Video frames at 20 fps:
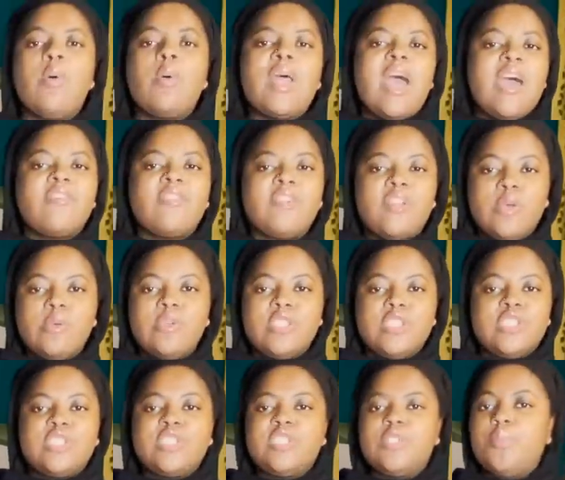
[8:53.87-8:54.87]
I wanna have clothes
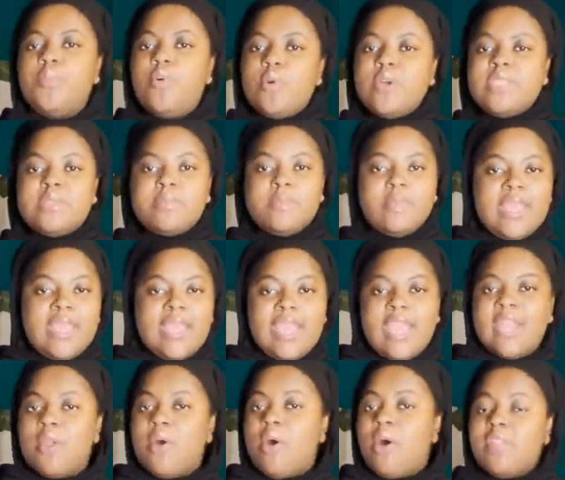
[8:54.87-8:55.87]
that just supports me
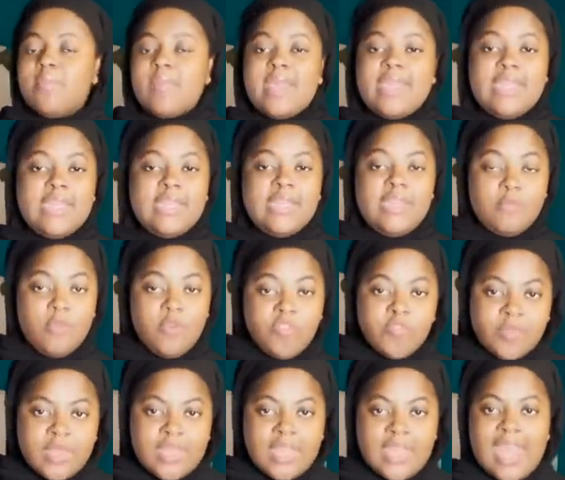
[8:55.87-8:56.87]
and all of my daily daily
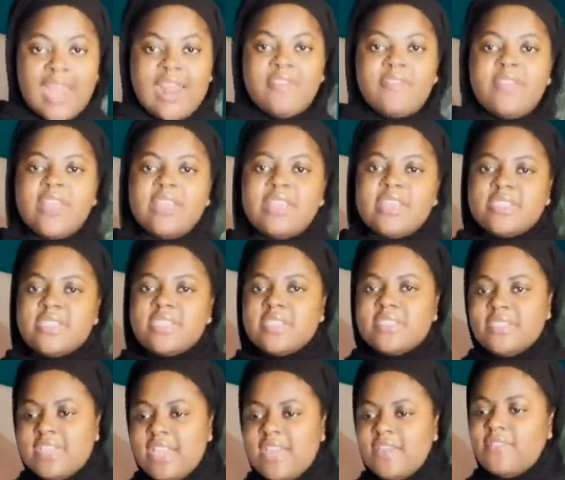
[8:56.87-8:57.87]
movement. And I feel like this is
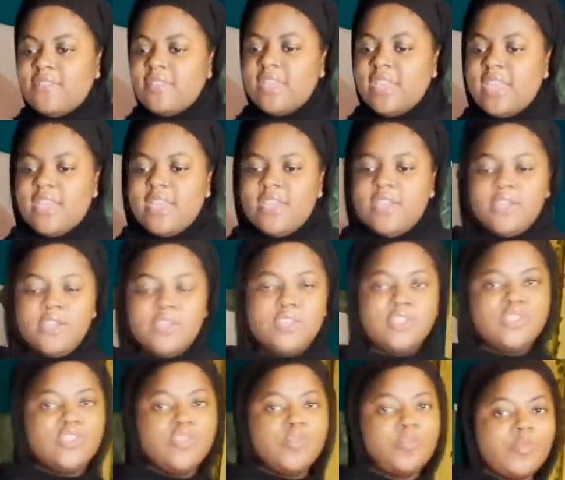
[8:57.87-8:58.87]
definitely
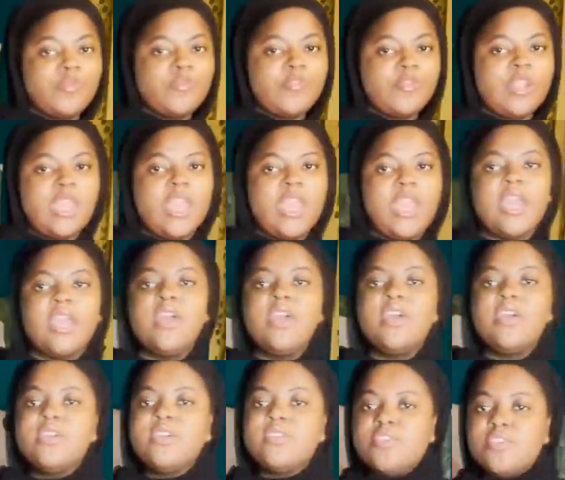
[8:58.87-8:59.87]
super freeing
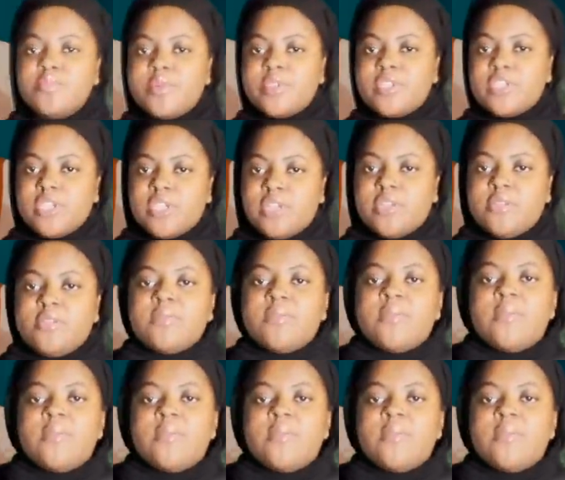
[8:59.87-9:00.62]
super chill.